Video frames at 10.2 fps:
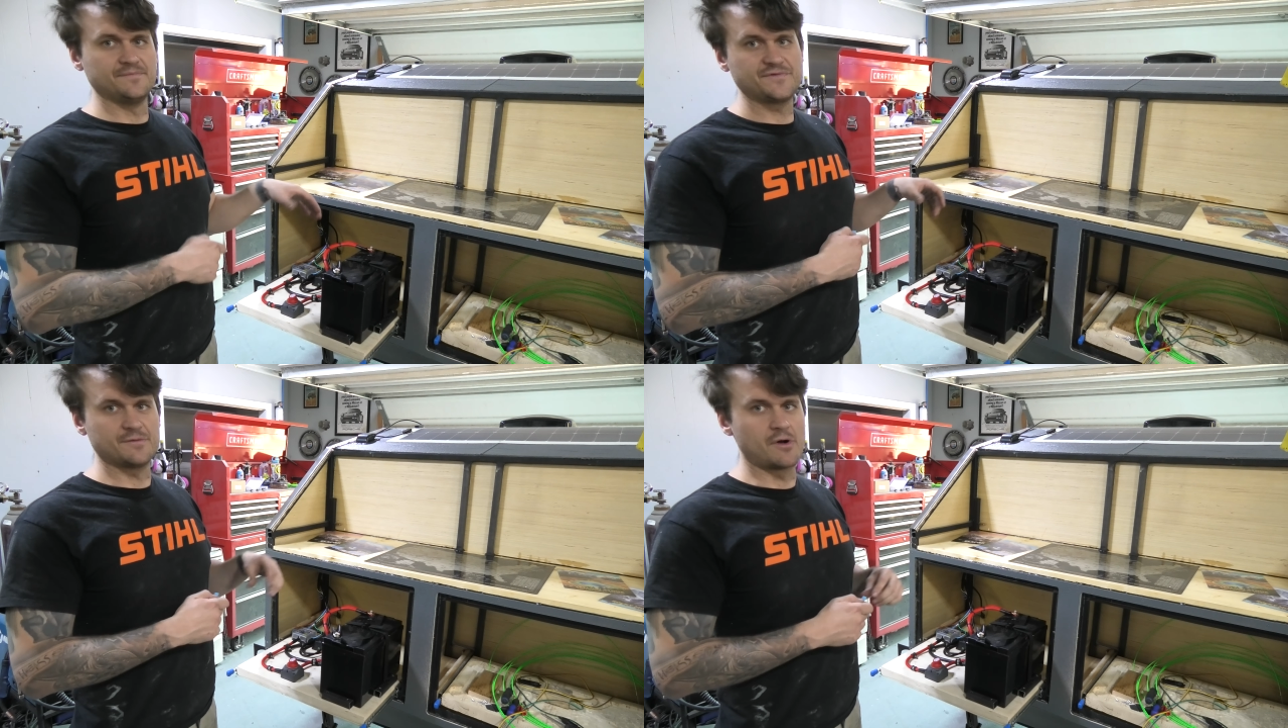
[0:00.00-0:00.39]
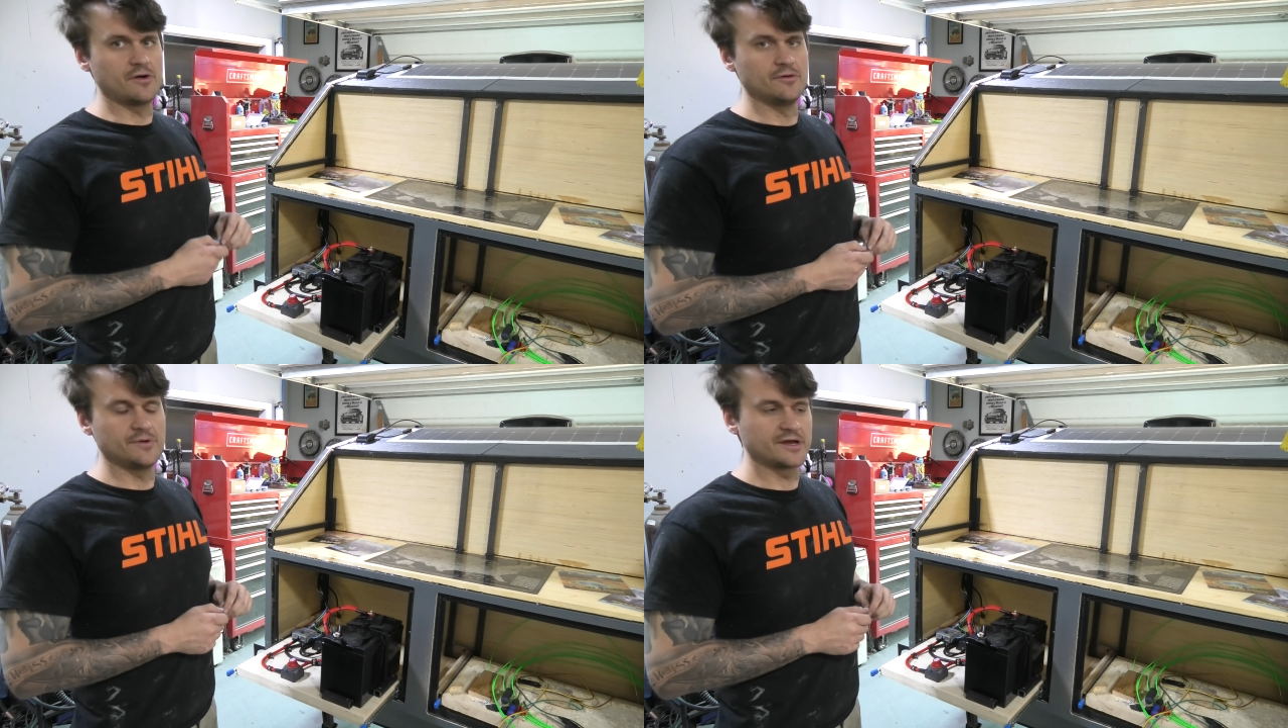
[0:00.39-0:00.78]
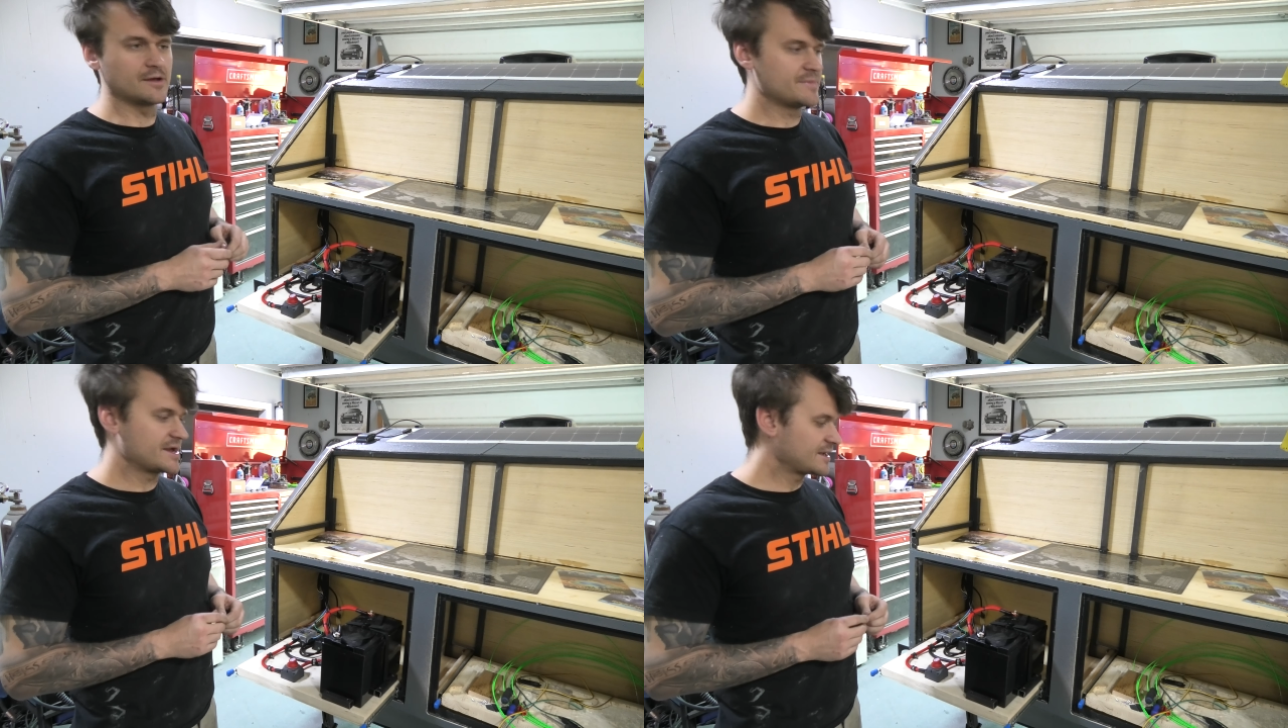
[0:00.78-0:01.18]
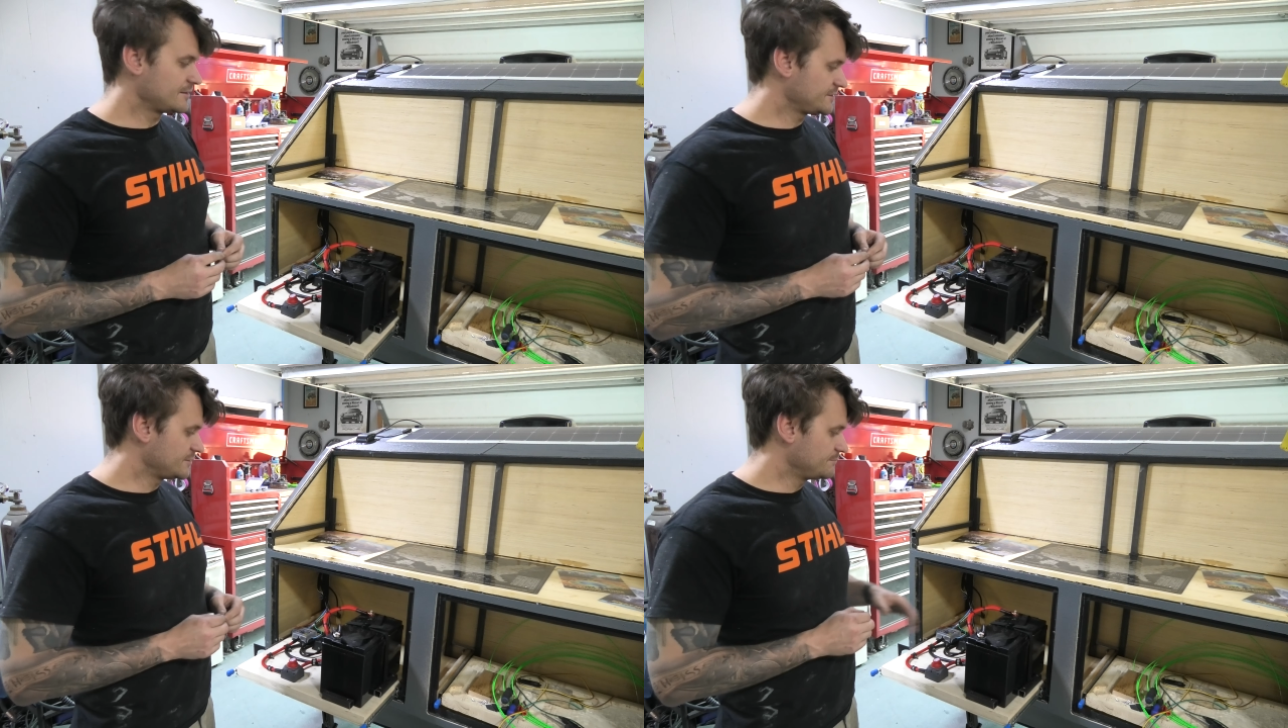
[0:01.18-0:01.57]
tomorrow when I come back
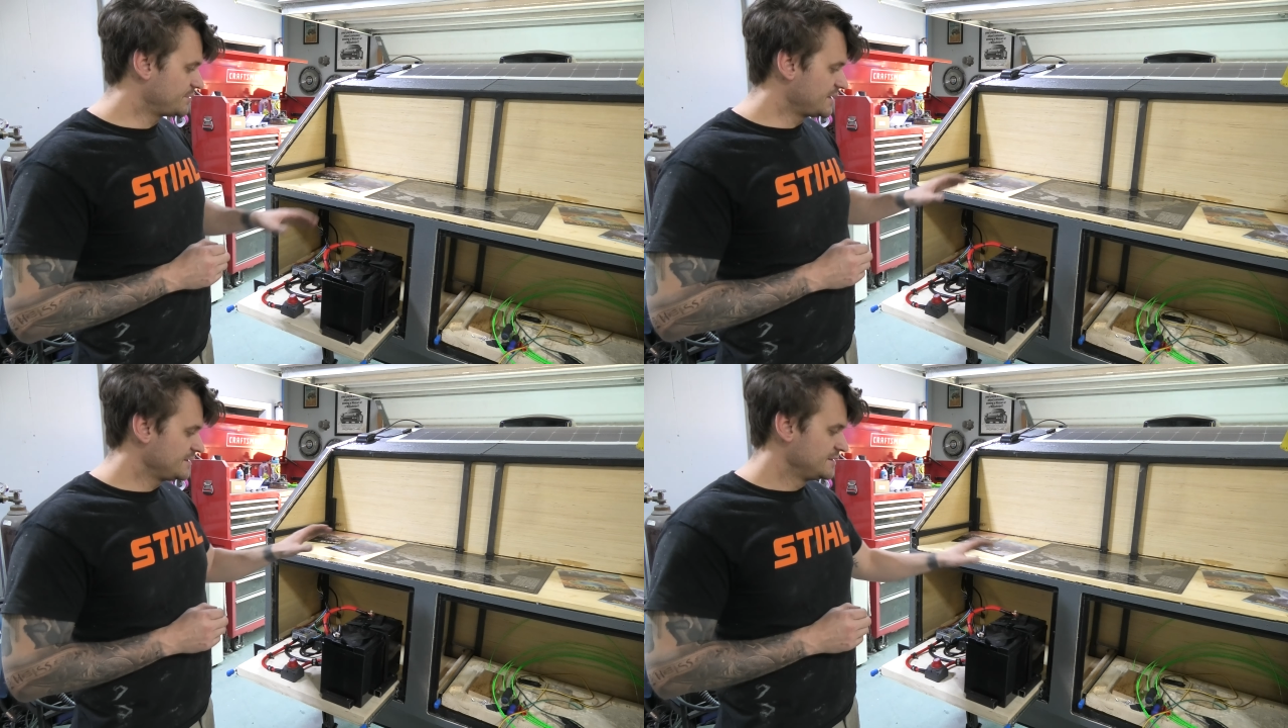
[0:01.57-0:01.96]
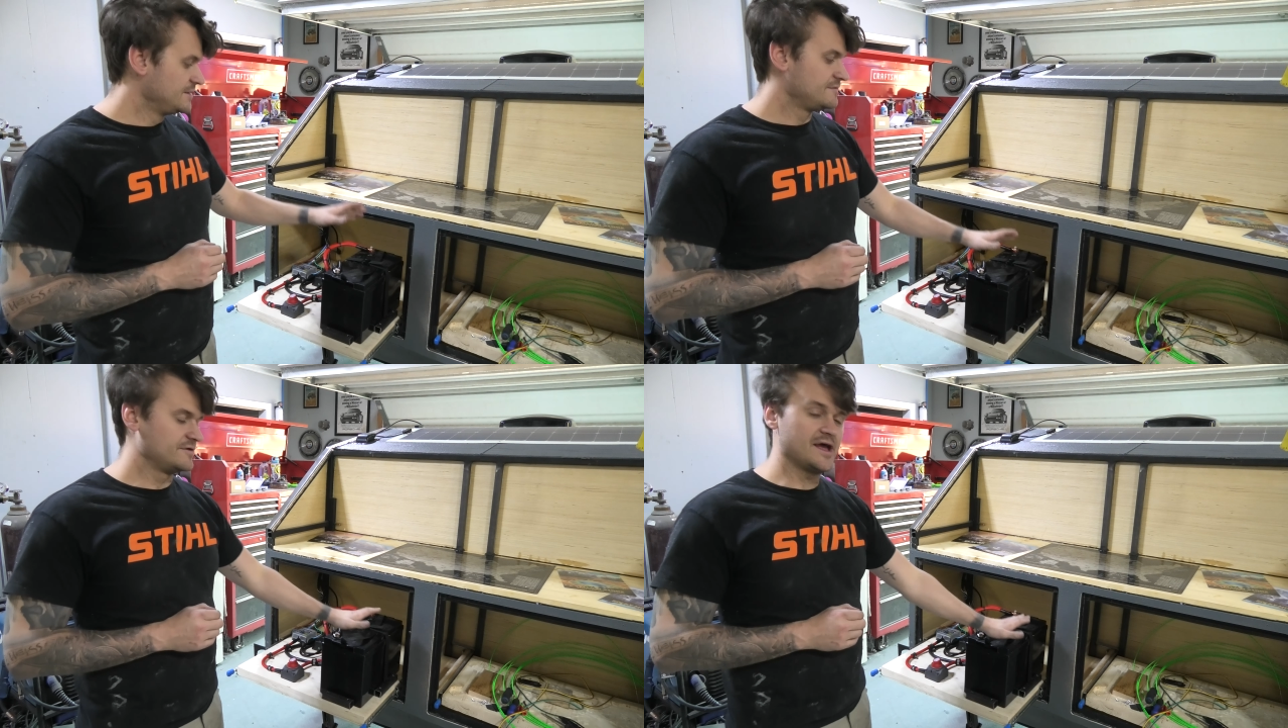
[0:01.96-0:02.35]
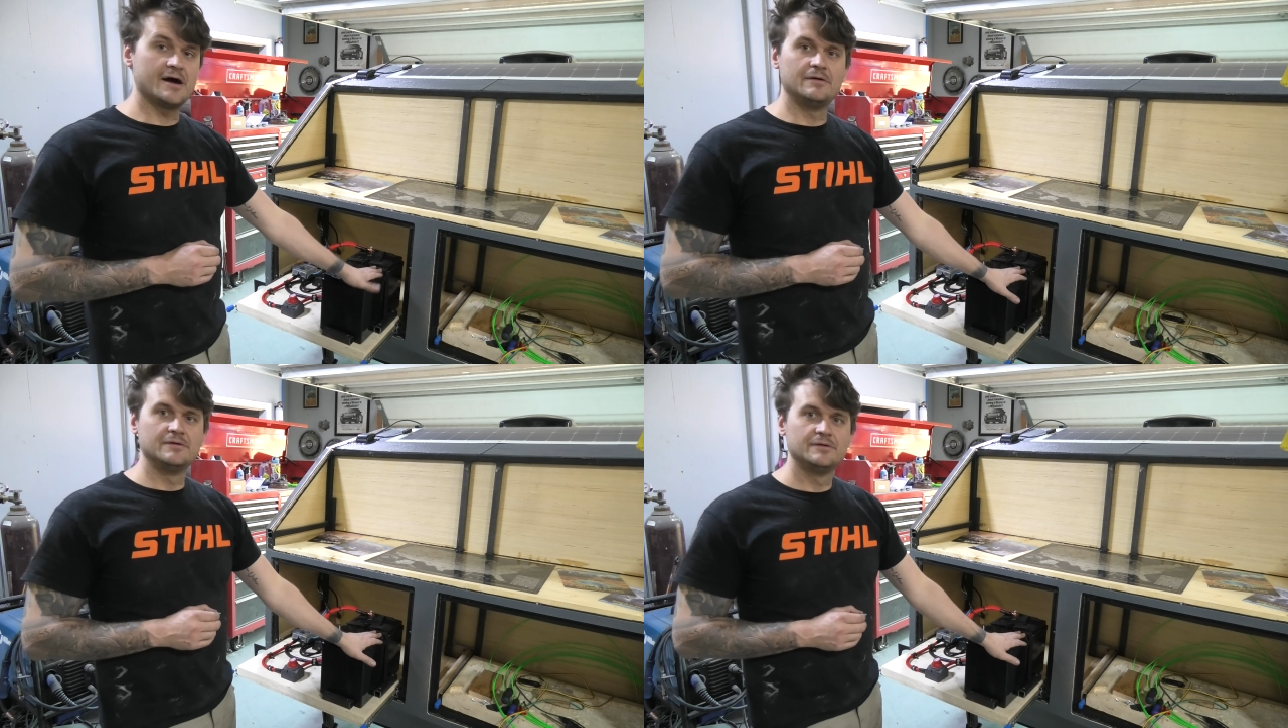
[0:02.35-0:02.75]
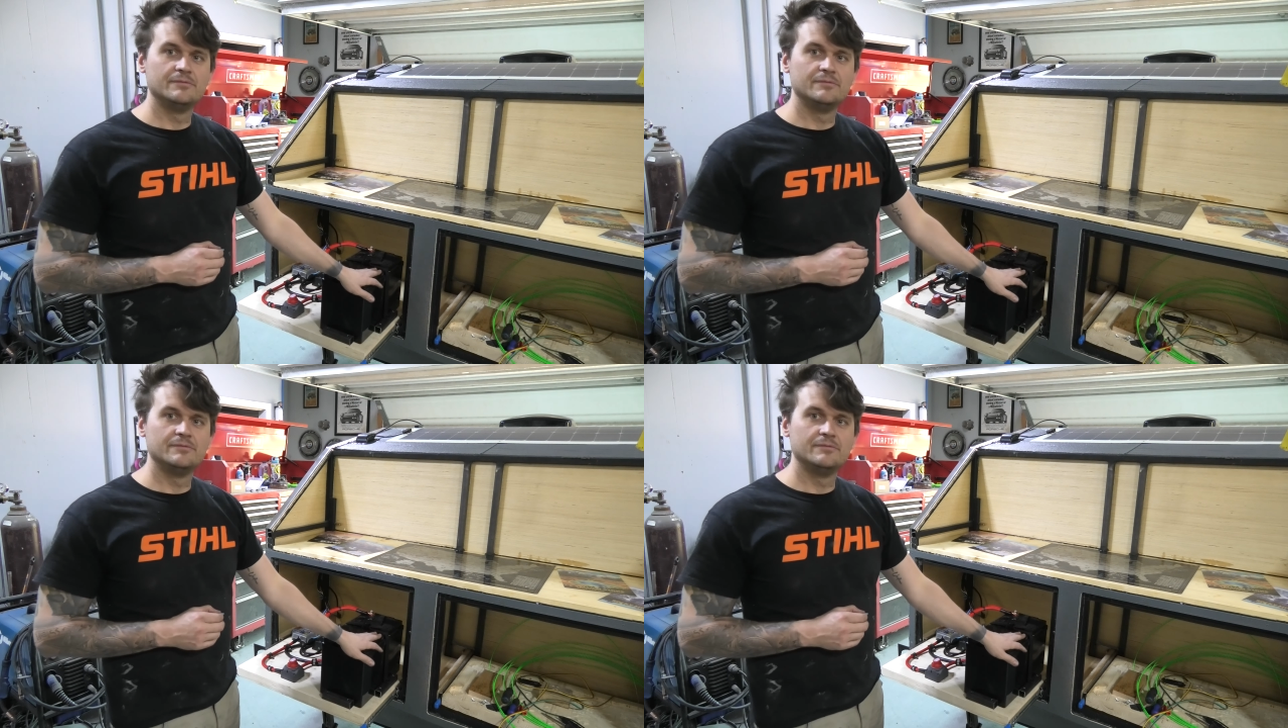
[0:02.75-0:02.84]
out here. But for now,